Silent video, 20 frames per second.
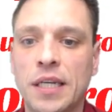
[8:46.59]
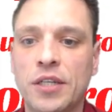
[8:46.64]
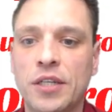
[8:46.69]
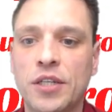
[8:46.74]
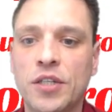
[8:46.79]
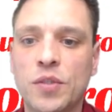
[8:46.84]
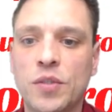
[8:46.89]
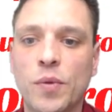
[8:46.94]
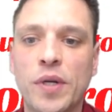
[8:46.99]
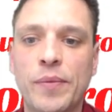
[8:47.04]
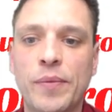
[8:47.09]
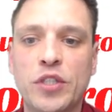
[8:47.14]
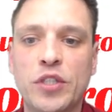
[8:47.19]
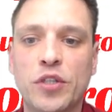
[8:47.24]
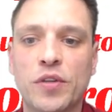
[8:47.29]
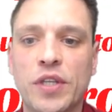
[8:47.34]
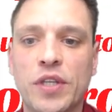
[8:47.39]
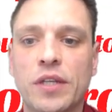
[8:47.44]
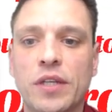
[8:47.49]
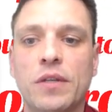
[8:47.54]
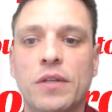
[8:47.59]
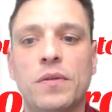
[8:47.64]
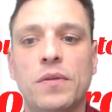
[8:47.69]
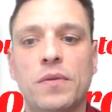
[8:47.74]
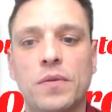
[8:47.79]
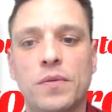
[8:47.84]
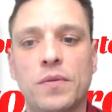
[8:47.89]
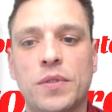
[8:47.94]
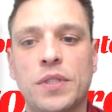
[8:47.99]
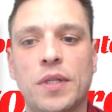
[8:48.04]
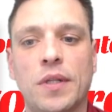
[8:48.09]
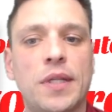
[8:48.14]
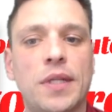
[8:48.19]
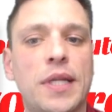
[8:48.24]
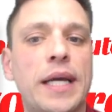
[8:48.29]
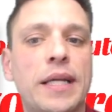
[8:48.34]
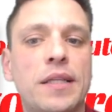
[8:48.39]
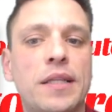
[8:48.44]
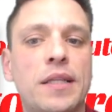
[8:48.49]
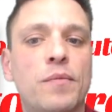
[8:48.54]
You just want to make sure that you
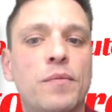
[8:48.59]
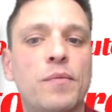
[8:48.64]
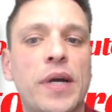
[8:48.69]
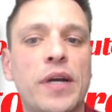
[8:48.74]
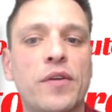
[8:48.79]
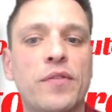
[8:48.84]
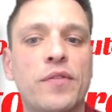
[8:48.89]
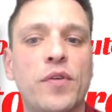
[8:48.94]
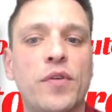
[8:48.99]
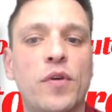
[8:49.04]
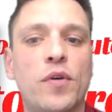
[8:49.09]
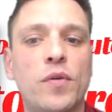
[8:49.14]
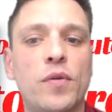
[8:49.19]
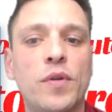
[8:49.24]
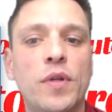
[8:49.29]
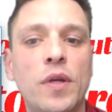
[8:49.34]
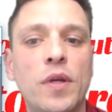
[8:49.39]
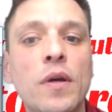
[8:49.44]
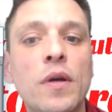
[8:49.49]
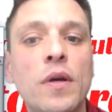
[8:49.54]
select the microphone,